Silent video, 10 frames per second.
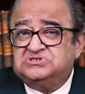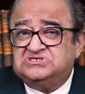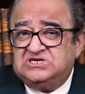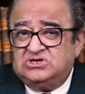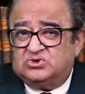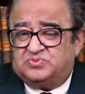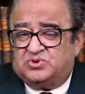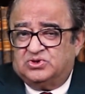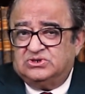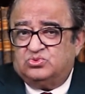to
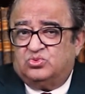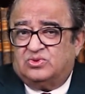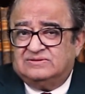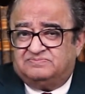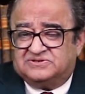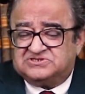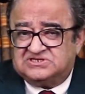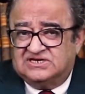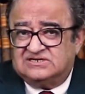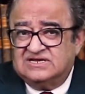
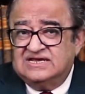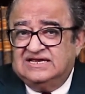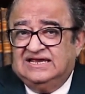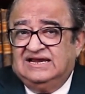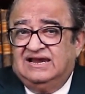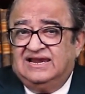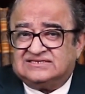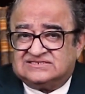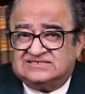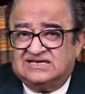0.1% in
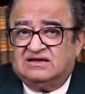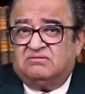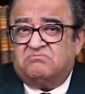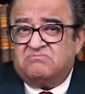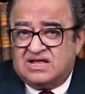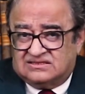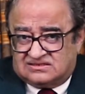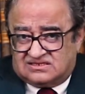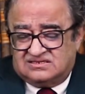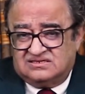less than a
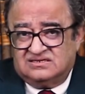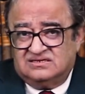month.